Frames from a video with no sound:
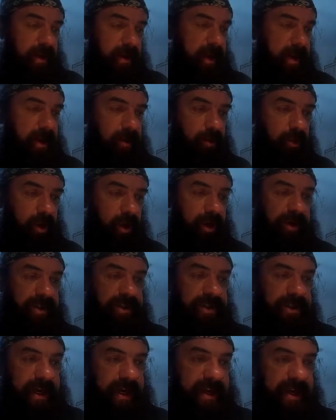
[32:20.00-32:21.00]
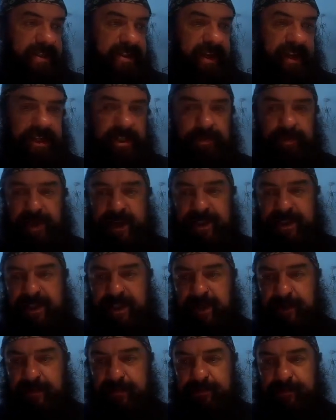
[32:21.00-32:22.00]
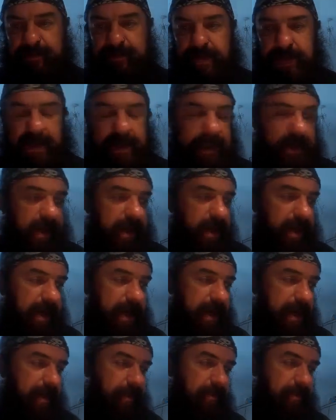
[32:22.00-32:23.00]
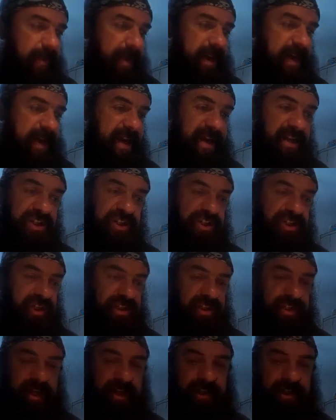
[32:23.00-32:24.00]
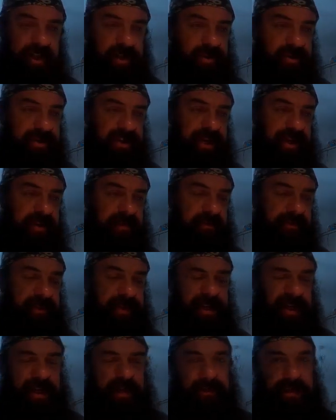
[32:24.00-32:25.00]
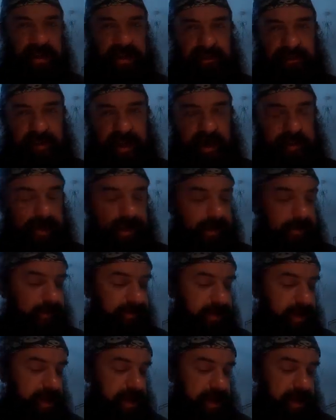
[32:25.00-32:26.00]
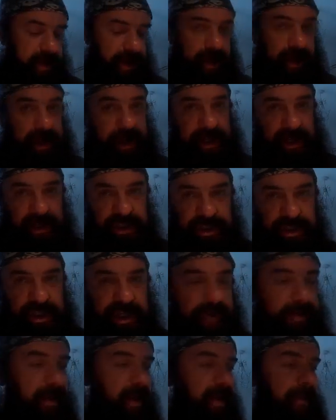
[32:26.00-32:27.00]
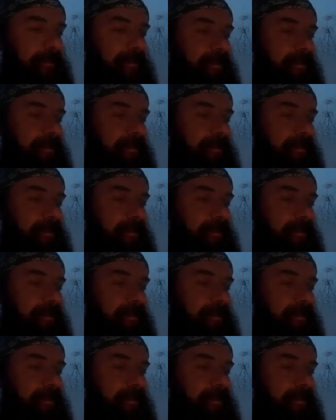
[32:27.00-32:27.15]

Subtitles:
It worked as I expected it. It's just like using EP fibre. It's cheaper.